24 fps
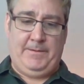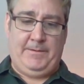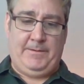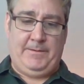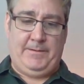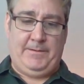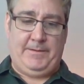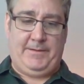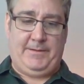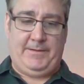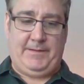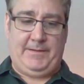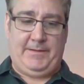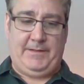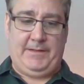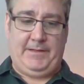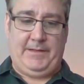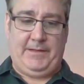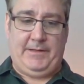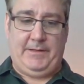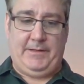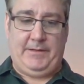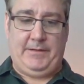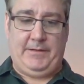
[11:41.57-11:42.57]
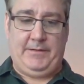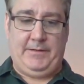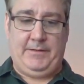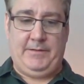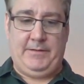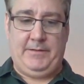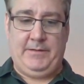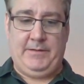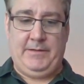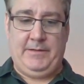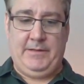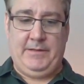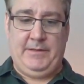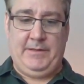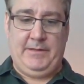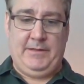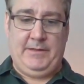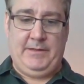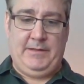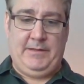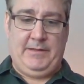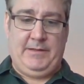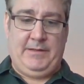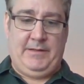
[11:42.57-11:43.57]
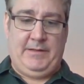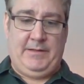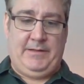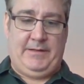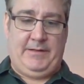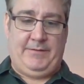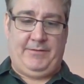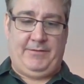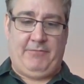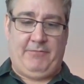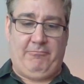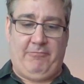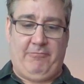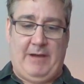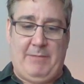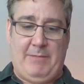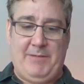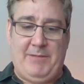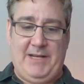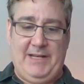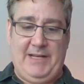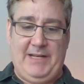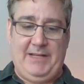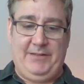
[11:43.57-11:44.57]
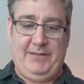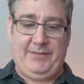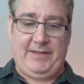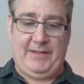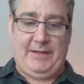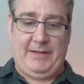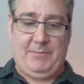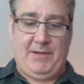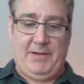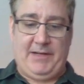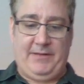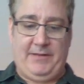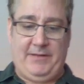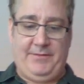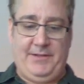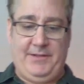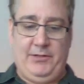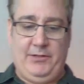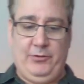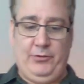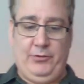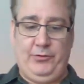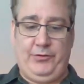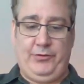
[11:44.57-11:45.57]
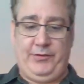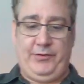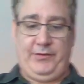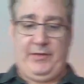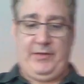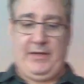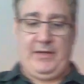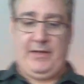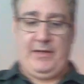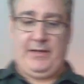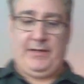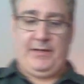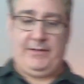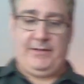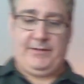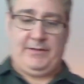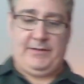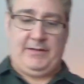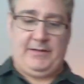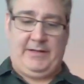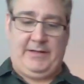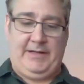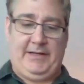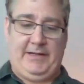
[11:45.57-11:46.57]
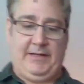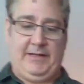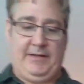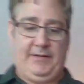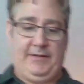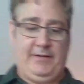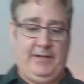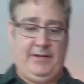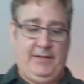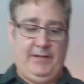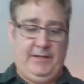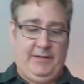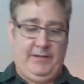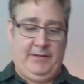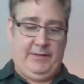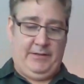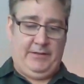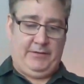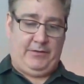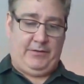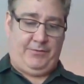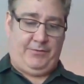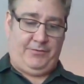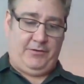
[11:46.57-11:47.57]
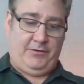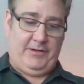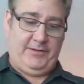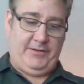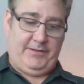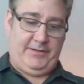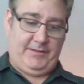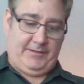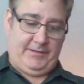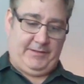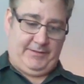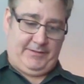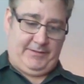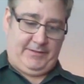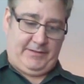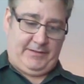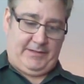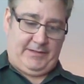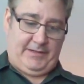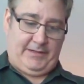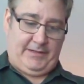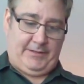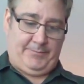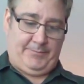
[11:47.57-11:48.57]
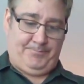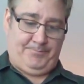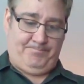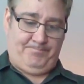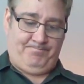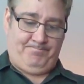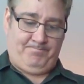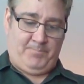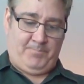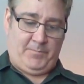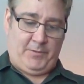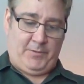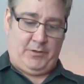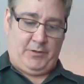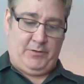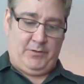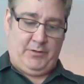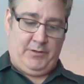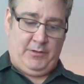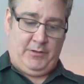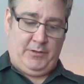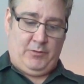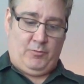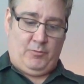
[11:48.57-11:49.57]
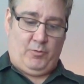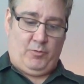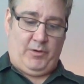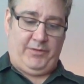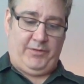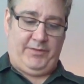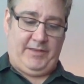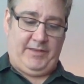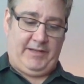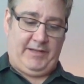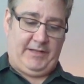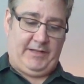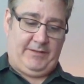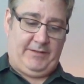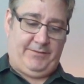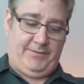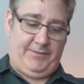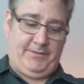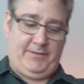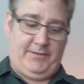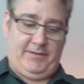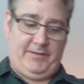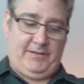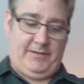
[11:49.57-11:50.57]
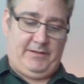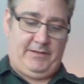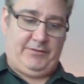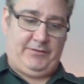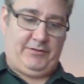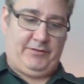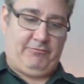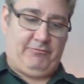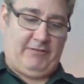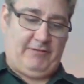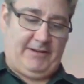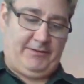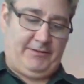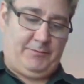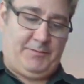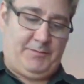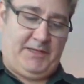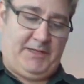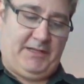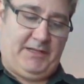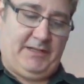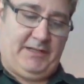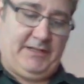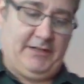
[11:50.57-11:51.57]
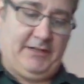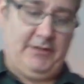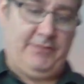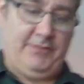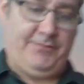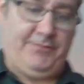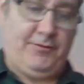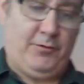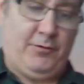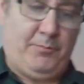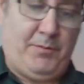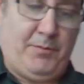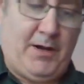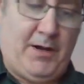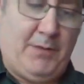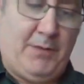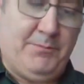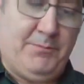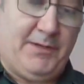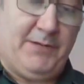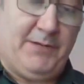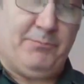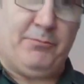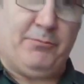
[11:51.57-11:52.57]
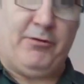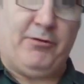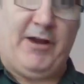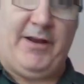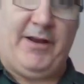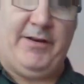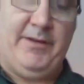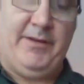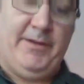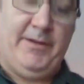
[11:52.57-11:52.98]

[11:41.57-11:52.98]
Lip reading: let's see here, different remedies they might have used. And so, for instance, one thing, if there's a recipe in here for pumpkin bread,